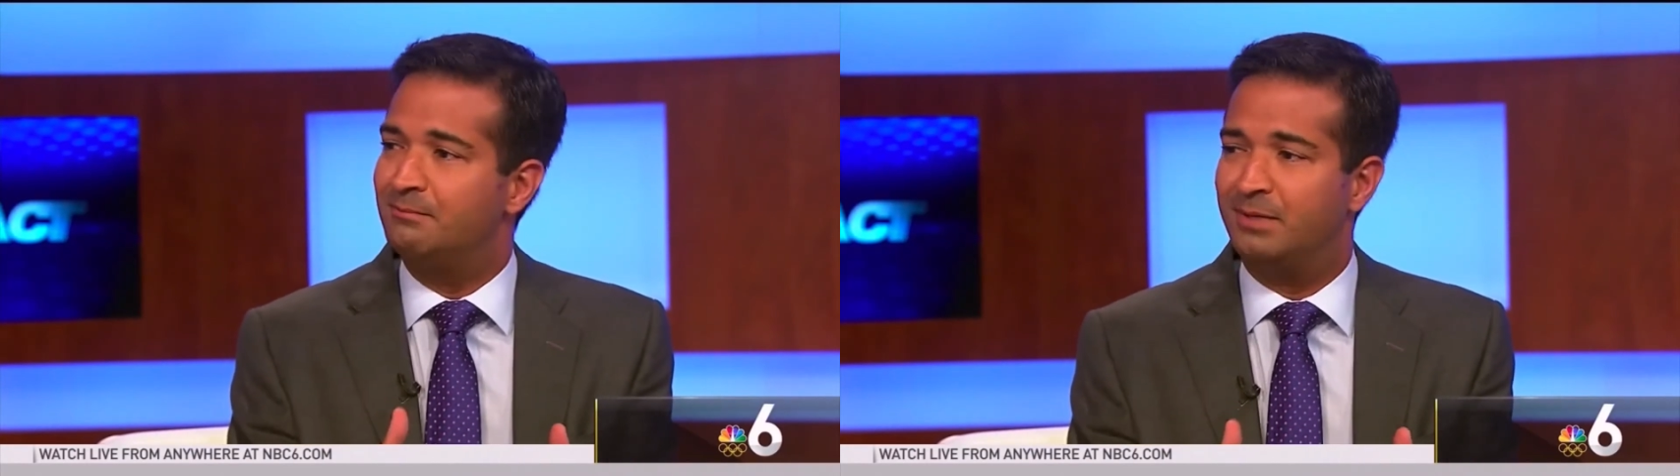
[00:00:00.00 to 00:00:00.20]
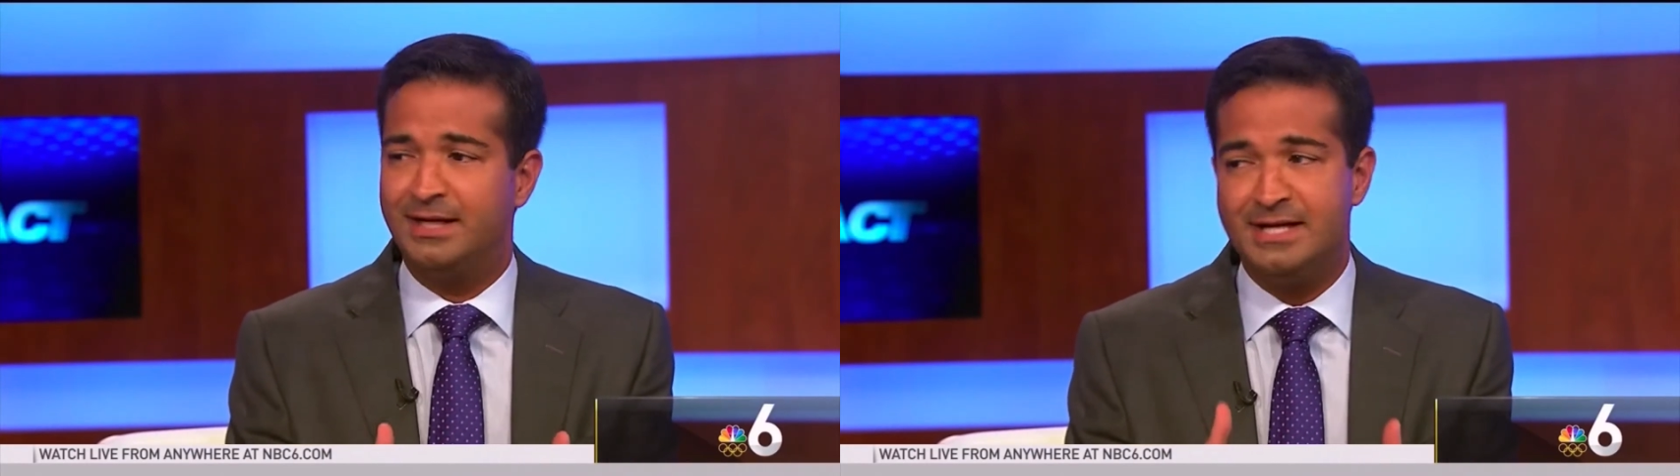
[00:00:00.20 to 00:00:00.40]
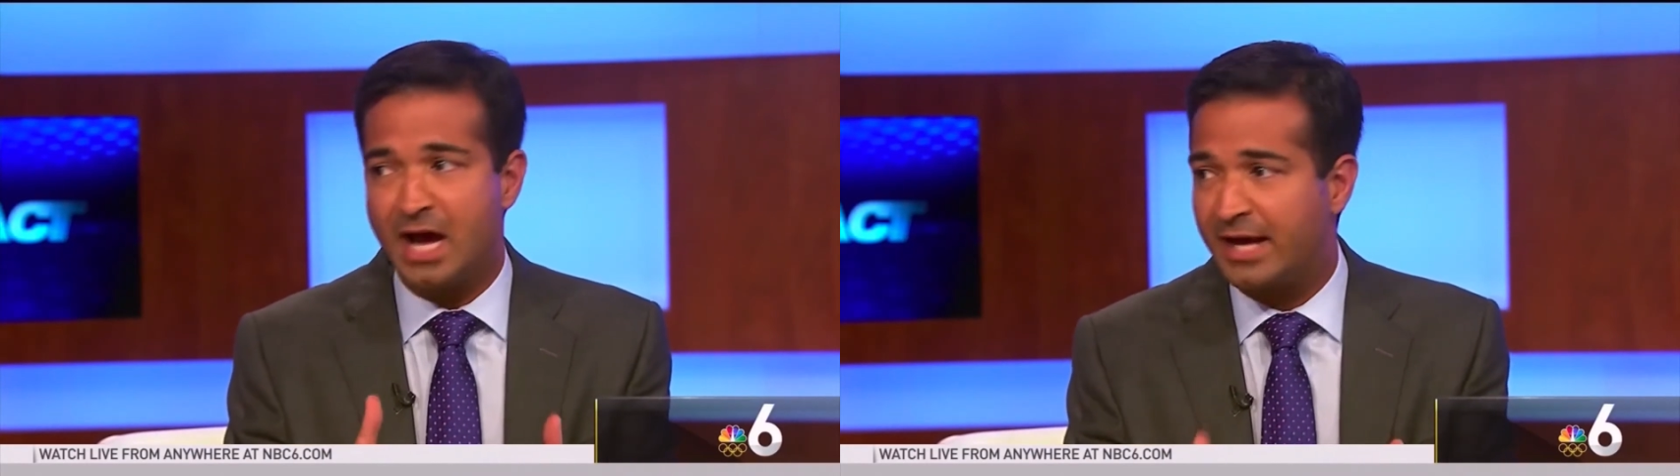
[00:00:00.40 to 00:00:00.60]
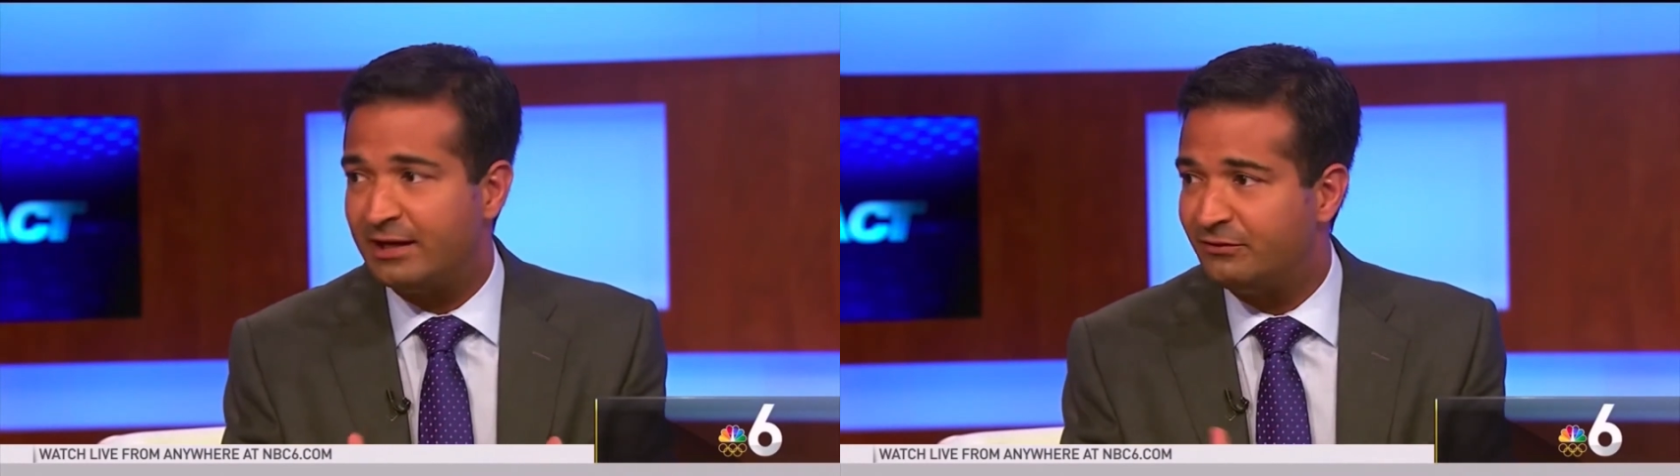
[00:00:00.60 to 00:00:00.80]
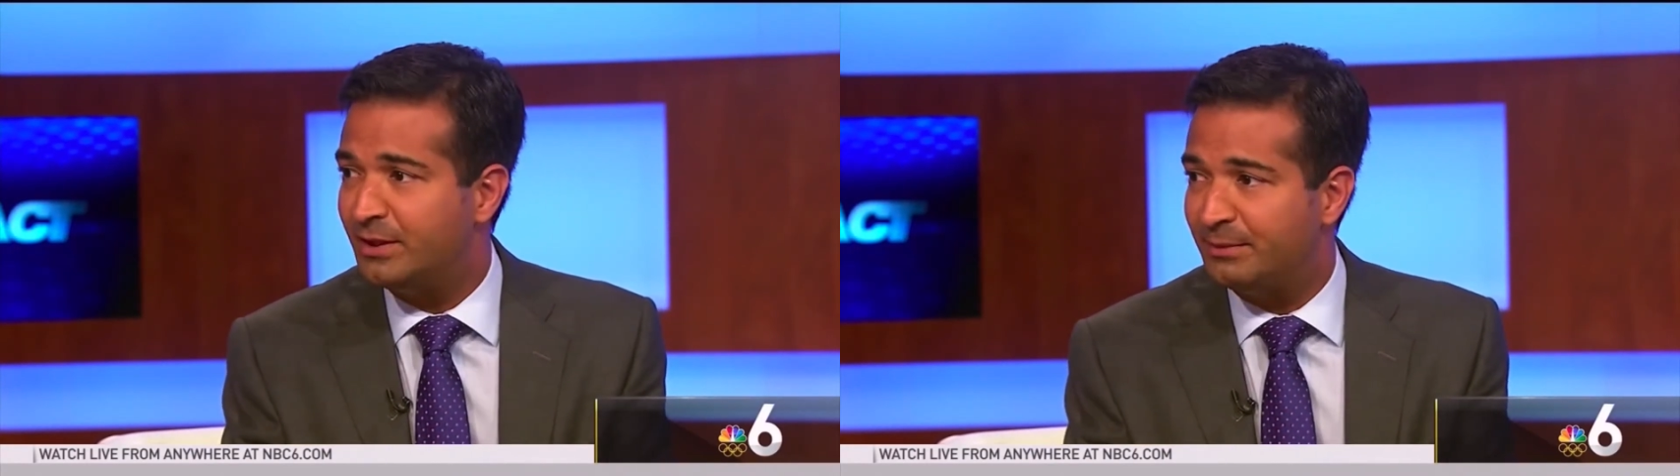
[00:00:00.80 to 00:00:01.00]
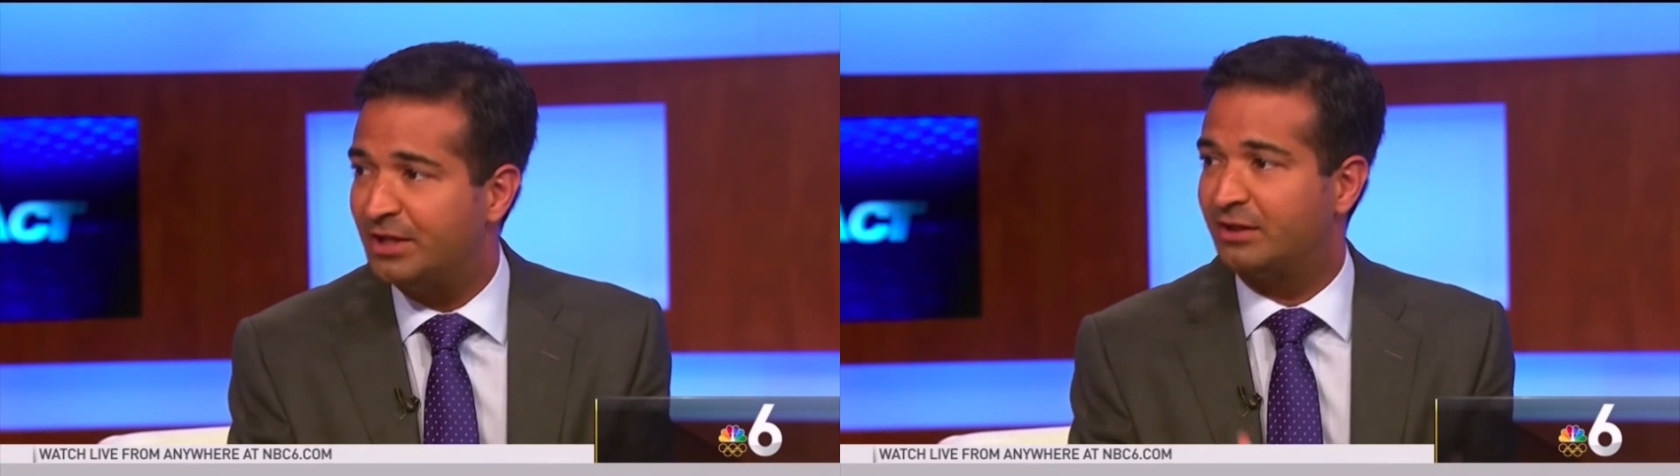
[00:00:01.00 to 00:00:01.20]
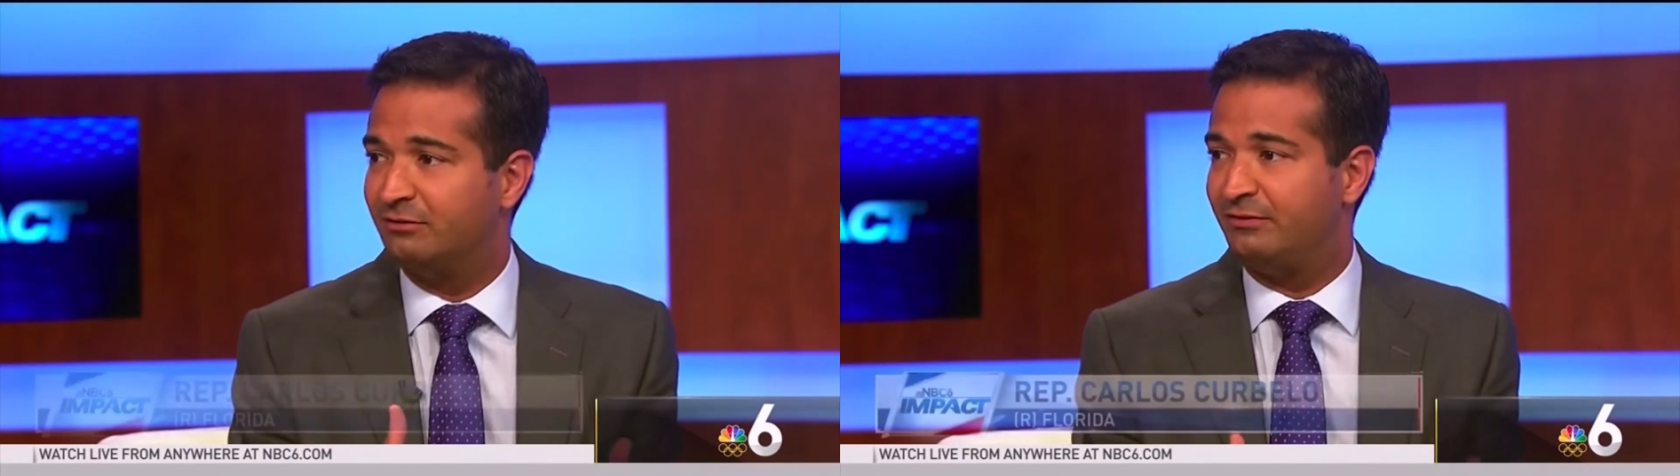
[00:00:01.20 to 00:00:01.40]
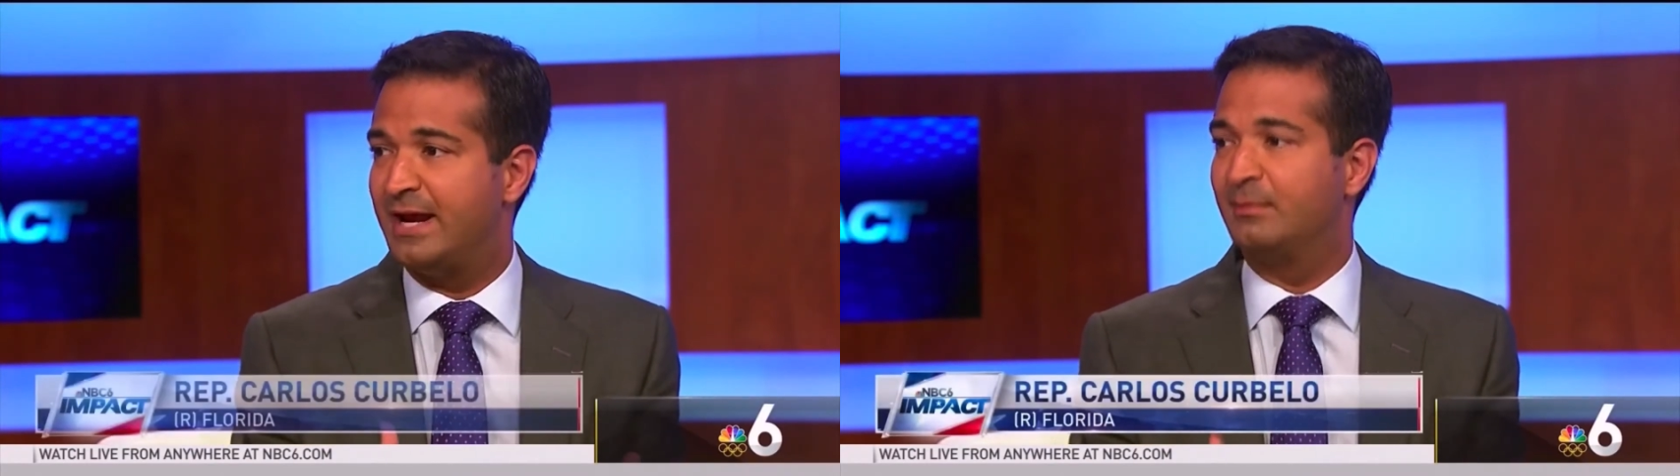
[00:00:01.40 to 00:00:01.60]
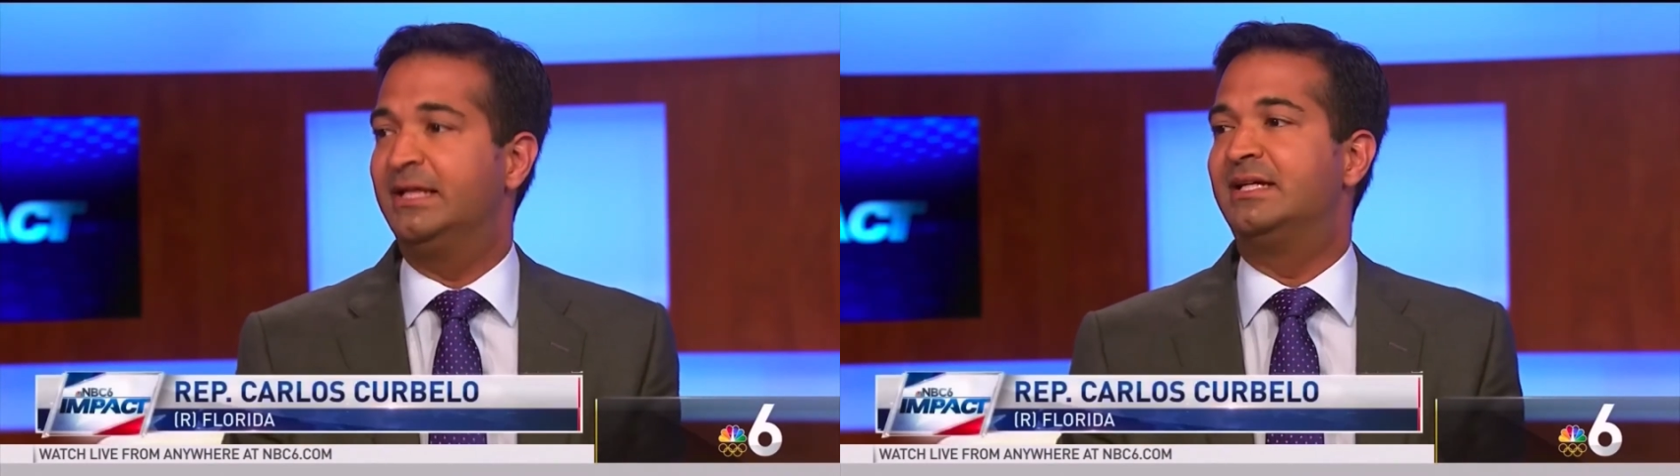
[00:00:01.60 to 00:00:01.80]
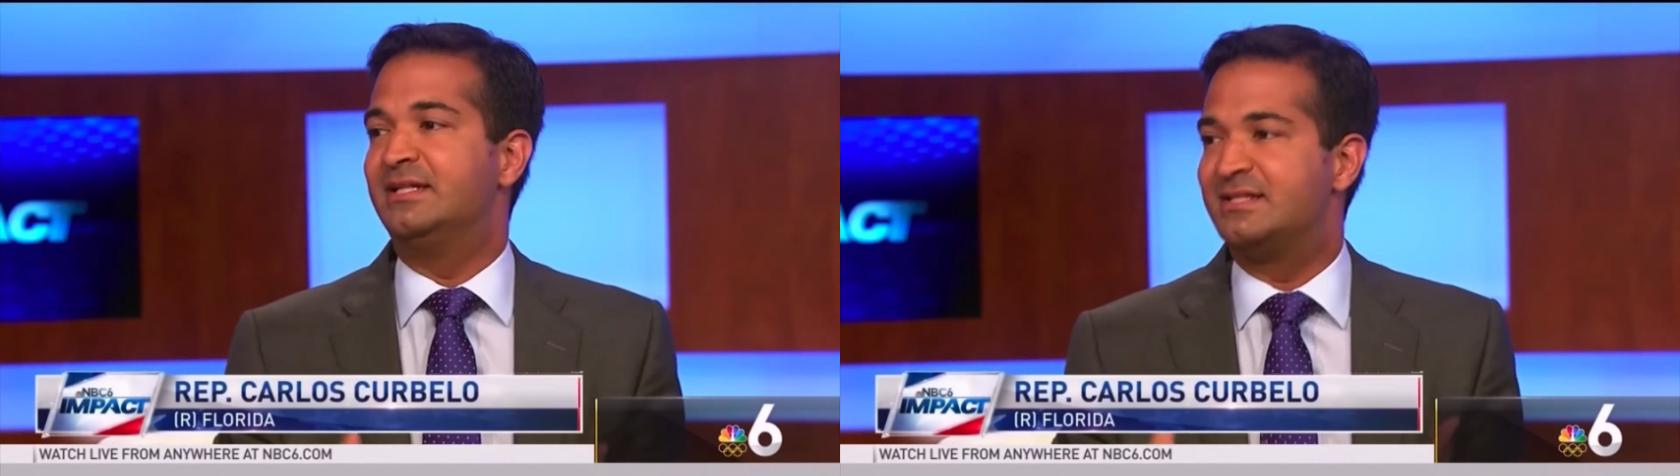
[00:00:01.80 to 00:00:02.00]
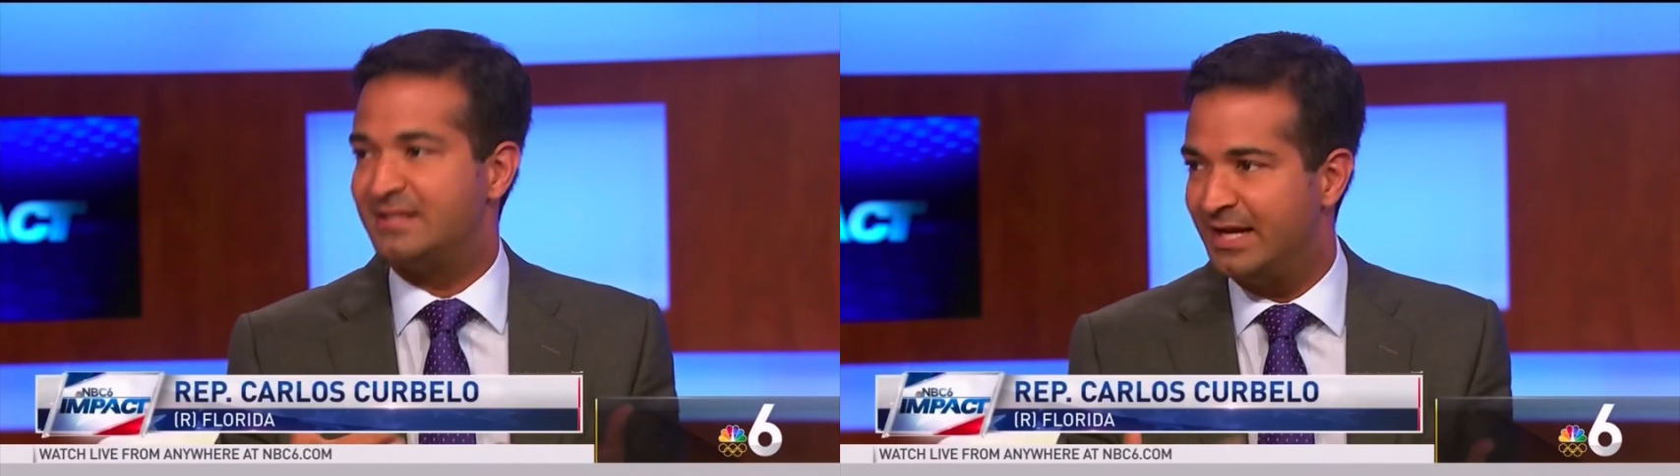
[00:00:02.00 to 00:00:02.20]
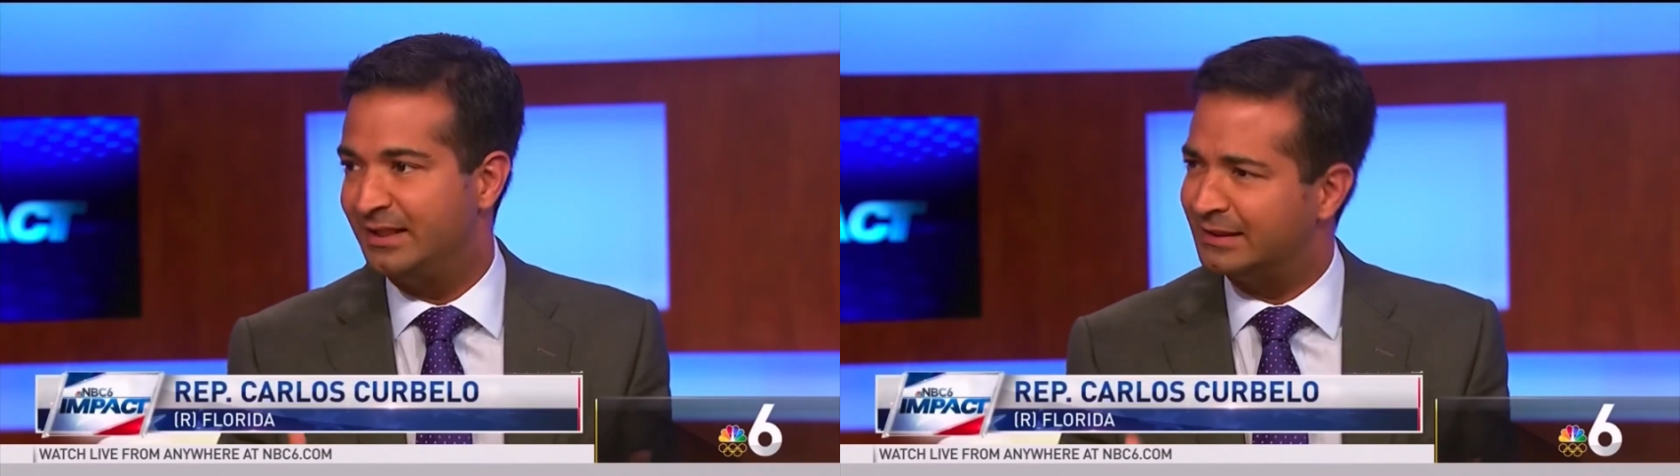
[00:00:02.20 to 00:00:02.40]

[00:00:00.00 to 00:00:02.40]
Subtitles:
But not every American family can say